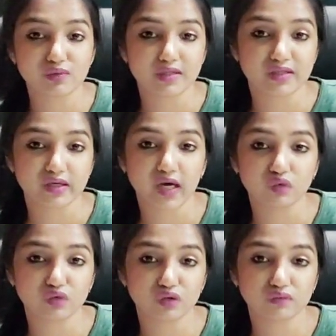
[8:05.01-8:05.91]
will turn
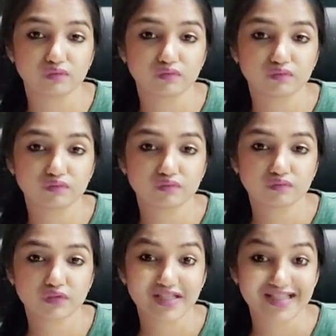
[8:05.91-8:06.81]
out.
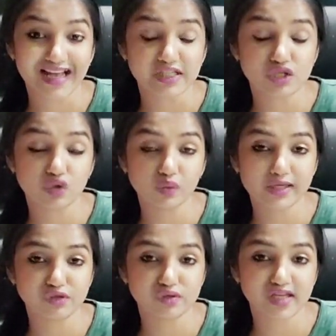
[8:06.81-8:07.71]
Yet, you're
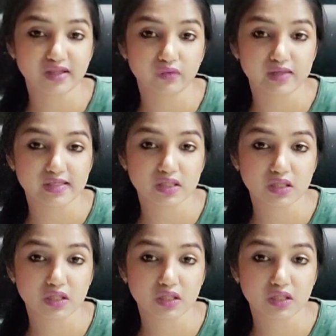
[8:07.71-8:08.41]
willing to take the risk.